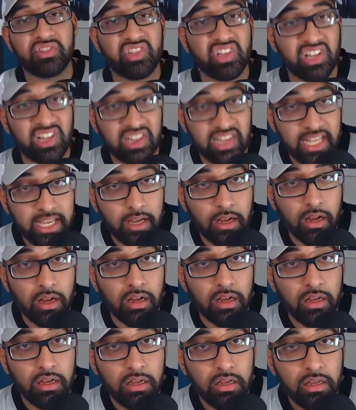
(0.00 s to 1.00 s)

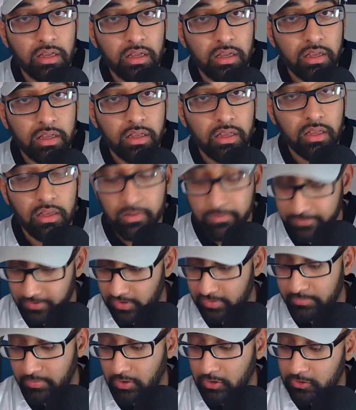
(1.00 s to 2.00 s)
clear, for
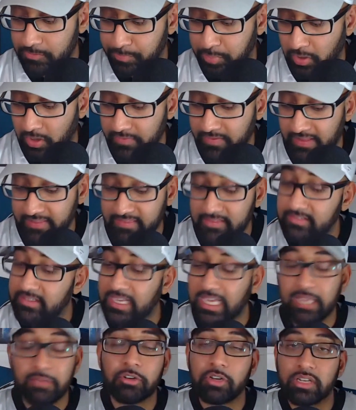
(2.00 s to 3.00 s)
the most part, that the
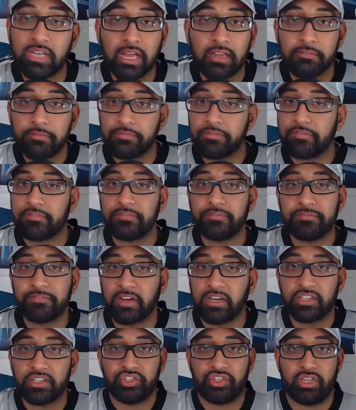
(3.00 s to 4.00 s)
team could not
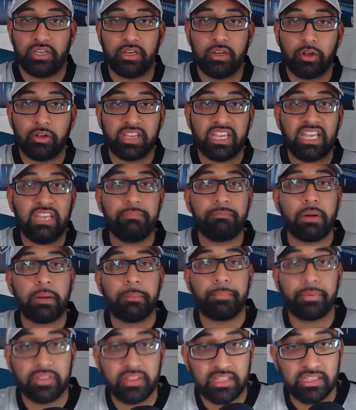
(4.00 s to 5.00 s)
function or keep
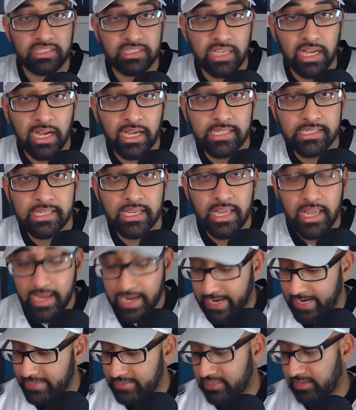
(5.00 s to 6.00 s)
up with these guys.
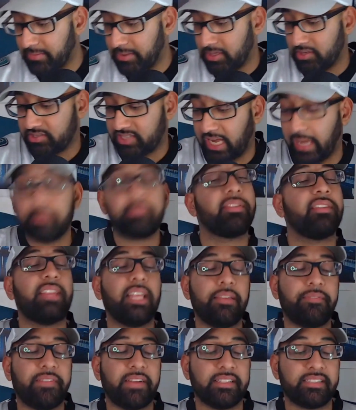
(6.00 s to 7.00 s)
And in some of those games, the
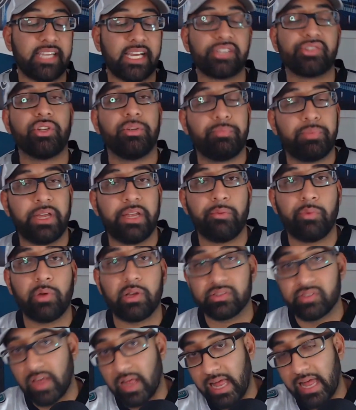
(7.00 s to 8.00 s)
defense actually played well,
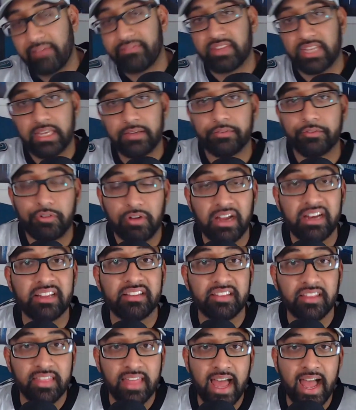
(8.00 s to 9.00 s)
so I'll have to give credit
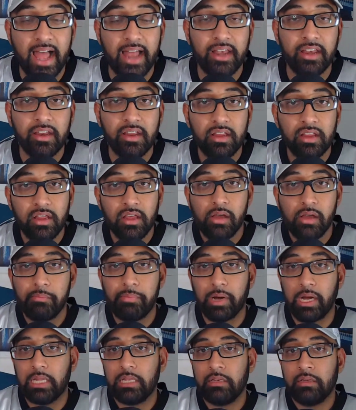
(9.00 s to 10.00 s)
to that.
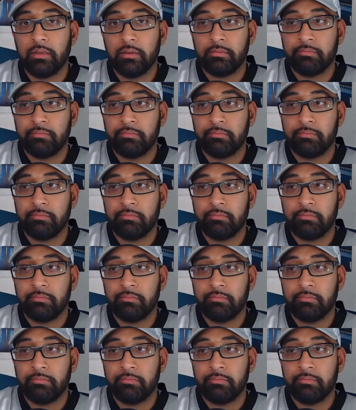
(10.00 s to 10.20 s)
But